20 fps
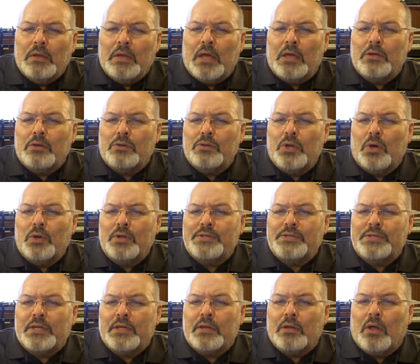Now, you'll
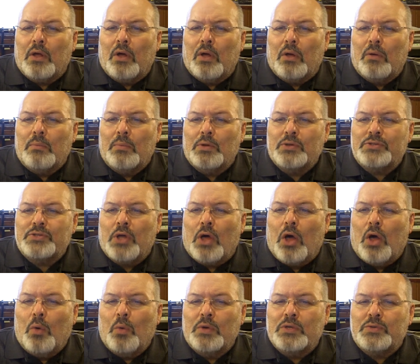notice that almost
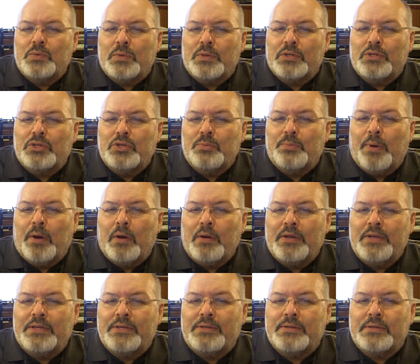always when the two
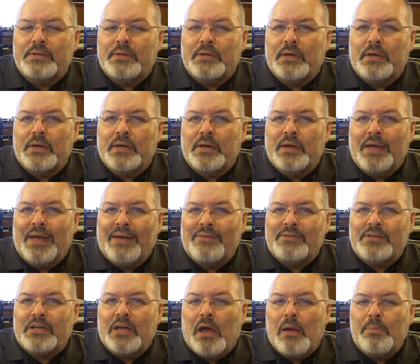parties have
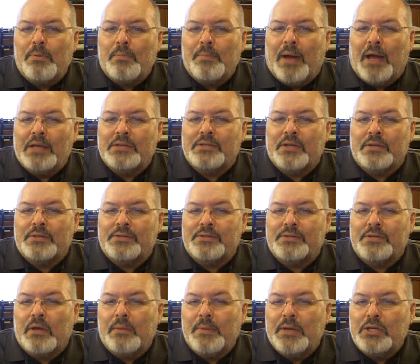to compromise on
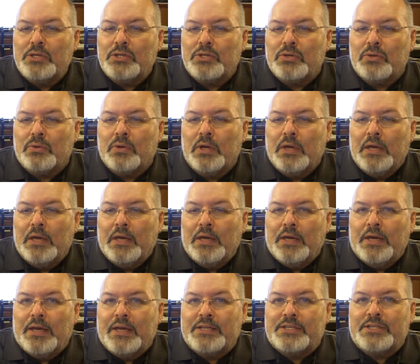some issue,
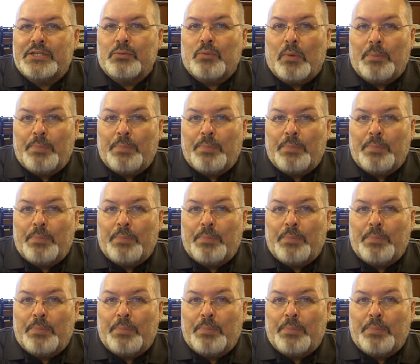it's the